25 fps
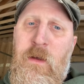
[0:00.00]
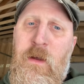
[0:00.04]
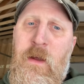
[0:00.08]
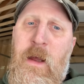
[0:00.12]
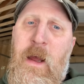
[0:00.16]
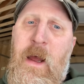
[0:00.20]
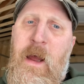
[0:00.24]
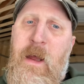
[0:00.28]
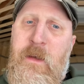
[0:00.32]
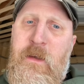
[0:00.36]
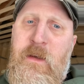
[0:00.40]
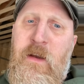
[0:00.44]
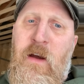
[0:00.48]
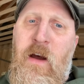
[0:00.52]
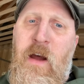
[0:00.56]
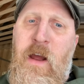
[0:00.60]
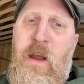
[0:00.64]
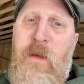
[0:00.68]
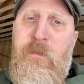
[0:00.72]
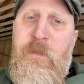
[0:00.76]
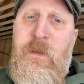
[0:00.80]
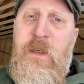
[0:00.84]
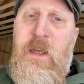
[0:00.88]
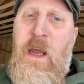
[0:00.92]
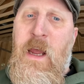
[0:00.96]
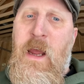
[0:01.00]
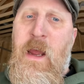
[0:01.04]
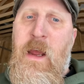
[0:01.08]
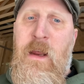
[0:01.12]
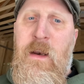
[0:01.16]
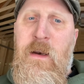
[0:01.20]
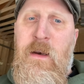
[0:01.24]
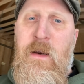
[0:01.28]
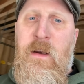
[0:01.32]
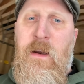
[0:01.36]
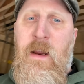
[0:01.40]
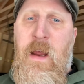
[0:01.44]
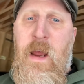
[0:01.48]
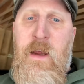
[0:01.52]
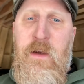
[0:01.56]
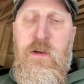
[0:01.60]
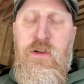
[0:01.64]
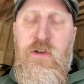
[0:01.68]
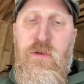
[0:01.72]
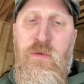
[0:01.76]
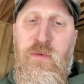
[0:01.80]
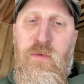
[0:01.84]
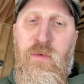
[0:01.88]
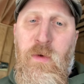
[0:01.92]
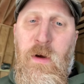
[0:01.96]
at times, and as
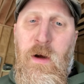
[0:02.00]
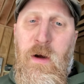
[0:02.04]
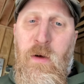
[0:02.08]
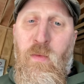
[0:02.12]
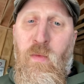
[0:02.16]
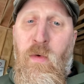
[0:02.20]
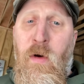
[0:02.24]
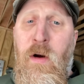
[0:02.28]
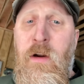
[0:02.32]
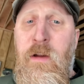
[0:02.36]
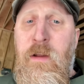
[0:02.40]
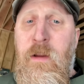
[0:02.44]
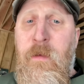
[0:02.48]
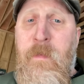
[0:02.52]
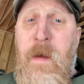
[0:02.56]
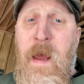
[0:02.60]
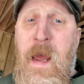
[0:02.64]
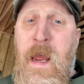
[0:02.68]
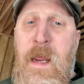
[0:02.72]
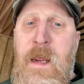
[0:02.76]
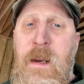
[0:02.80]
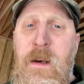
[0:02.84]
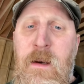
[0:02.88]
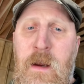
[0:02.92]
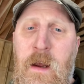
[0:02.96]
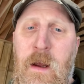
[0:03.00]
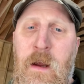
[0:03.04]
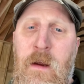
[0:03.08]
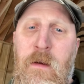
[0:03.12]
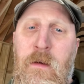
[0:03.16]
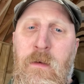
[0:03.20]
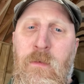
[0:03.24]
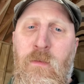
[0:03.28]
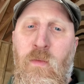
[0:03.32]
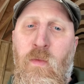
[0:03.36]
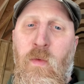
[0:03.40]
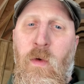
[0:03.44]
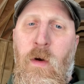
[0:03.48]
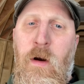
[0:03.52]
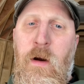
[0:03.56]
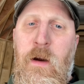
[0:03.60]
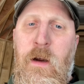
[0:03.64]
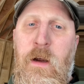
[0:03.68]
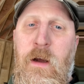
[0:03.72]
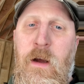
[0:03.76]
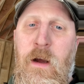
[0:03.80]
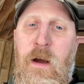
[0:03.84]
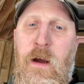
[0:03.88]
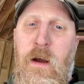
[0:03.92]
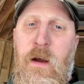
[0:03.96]
you work the paint and
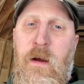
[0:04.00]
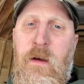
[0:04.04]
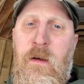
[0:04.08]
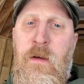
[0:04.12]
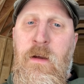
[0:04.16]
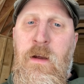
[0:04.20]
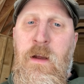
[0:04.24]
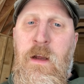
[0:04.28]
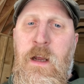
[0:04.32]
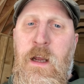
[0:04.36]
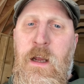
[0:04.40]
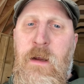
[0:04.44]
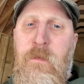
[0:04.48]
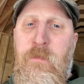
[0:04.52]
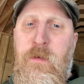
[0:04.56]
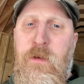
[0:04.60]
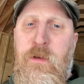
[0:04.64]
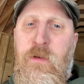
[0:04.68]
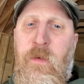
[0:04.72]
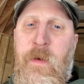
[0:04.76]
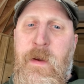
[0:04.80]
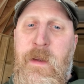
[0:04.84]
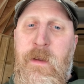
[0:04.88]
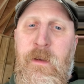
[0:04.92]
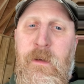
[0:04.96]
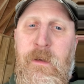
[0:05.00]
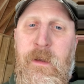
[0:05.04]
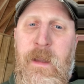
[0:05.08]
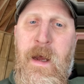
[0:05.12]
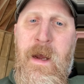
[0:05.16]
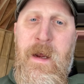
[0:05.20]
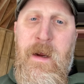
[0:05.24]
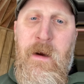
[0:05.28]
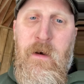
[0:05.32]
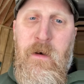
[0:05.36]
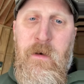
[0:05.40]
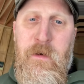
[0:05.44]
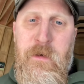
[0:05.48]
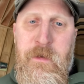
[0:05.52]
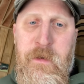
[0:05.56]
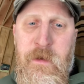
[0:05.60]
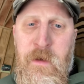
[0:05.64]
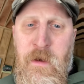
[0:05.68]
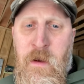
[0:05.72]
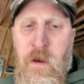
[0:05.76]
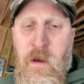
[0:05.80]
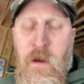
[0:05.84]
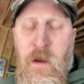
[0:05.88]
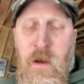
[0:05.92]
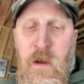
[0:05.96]
work in between the layers,
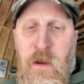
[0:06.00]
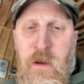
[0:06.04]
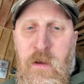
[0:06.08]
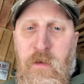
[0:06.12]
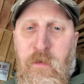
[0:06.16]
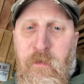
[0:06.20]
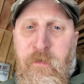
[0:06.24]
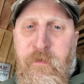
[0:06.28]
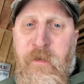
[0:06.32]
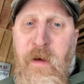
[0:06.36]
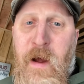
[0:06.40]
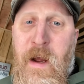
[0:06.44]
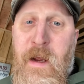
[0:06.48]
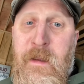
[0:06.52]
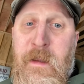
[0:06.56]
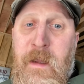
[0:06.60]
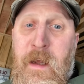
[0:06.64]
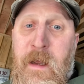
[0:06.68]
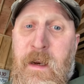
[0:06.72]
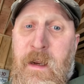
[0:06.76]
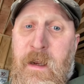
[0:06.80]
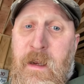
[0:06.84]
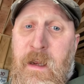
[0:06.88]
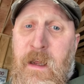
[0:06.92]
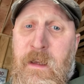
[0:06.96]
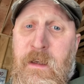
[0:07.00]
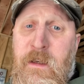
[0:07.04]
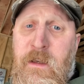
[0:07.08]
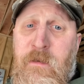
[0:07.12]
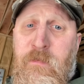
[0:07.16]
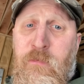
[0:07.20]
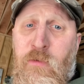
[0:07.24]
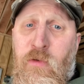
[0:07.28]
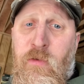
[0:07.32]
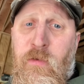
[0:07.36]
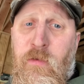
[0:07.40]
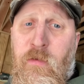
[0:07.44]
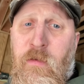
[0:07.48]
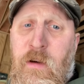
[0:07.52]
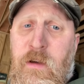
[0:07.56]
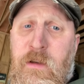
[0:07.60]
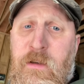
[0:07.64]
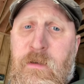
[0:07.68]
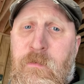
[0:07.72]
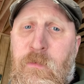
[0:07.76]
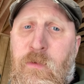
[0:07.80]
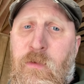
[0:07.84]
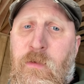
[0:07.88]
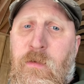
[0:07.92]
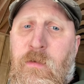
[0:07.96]
you'll find that it gets smoother and
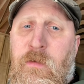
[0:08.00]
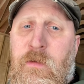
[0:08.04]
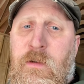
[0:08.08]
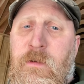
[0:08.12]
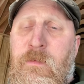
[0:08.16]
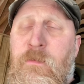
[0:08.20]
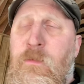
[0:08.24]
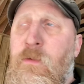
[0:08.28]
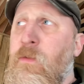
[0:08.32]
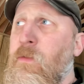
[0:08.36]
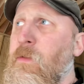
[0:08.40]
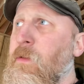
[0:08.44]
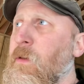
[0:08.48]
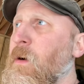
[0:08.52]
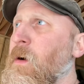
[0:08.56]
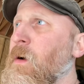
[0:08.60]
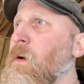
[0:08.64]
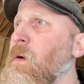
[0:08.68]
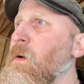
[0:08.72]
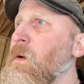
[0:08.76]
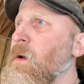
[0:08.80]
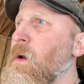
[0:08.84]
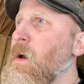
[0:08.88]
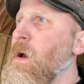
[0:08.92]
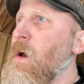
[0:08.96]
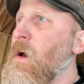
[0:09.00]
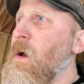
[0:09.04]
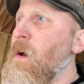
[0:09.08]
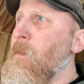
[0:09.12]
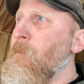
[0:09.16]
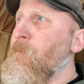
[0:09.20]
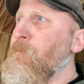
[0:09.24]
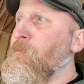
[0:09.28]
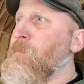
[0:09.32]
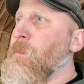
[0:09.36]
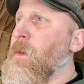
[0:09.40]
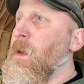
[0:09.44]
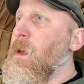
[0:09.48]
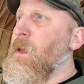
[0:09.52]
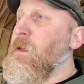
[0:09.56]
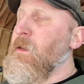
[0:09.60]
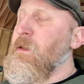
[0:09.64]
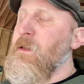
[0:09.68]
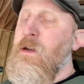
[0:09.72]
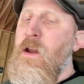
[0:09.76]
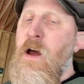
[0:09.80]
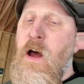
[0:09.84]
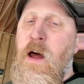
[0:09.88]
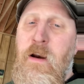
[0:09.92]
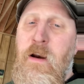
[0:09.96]
smoother and smoother. It's not